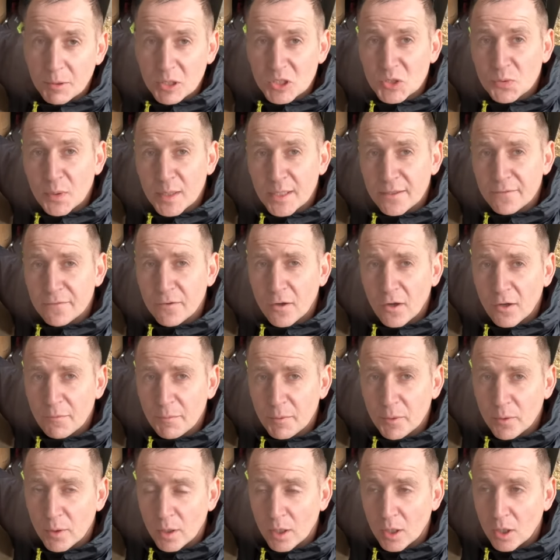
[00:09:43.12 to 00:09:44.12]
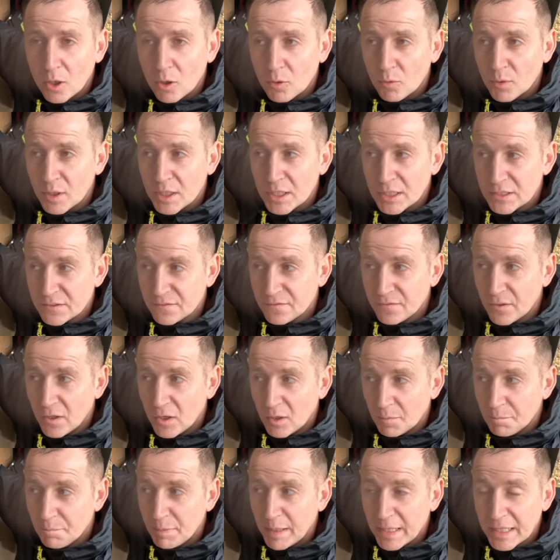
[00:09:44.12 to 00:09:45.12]
my 25mm hole as
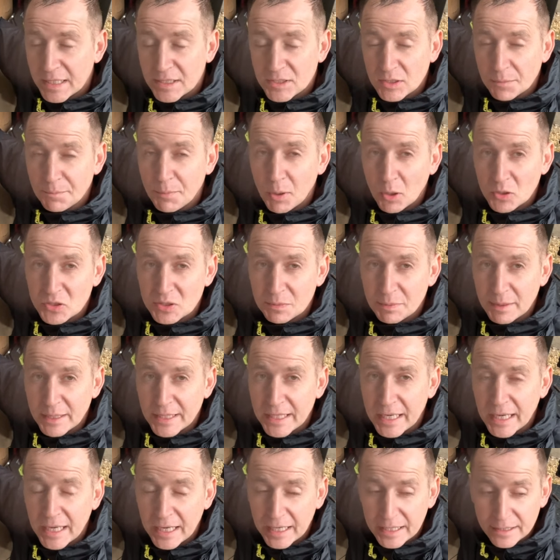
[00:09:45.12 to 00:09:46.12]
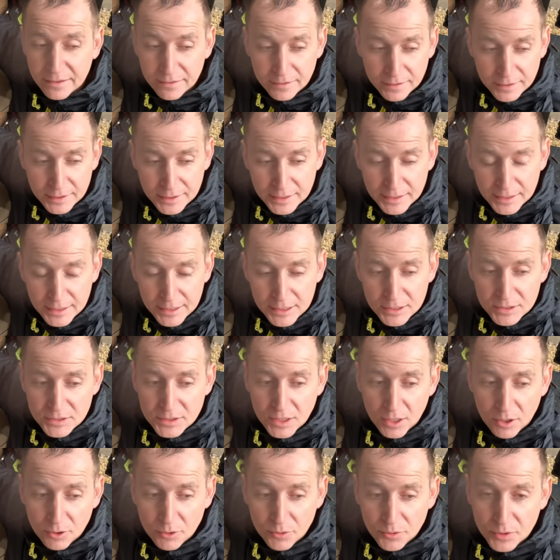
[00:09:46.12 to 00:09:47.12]
far back as I possibly can,
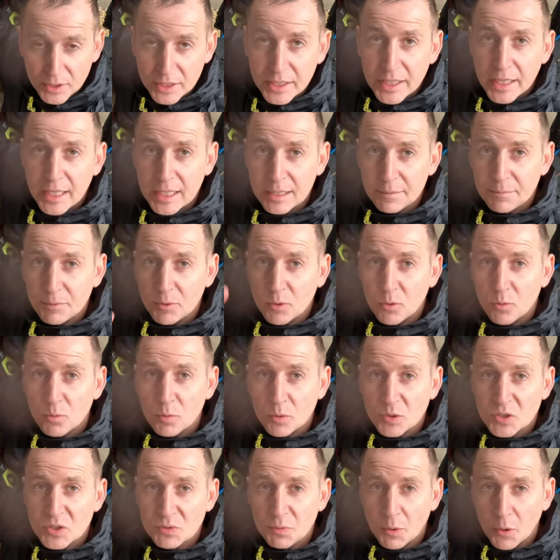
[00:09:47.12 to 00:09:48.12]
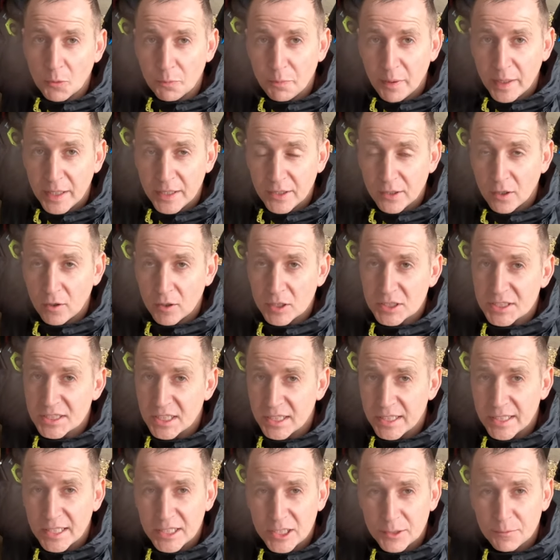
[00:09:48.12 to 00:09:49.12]
so the cable will swoop in
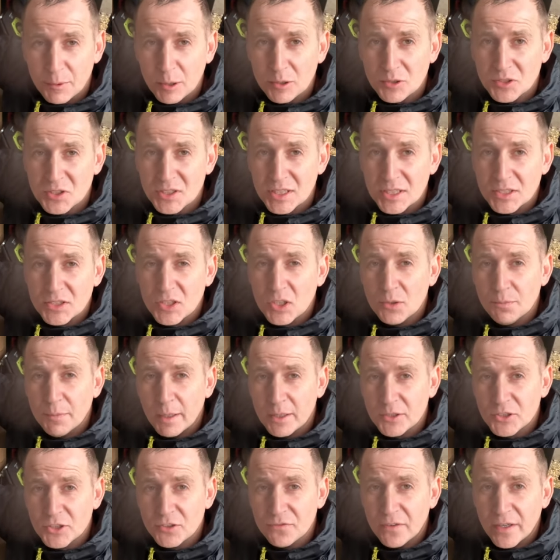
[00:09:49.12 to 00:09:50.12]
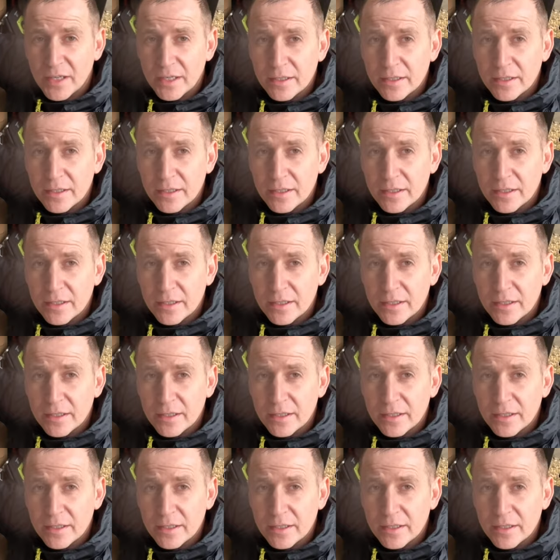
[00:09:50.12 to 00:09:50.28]
nicely and you won't see too much of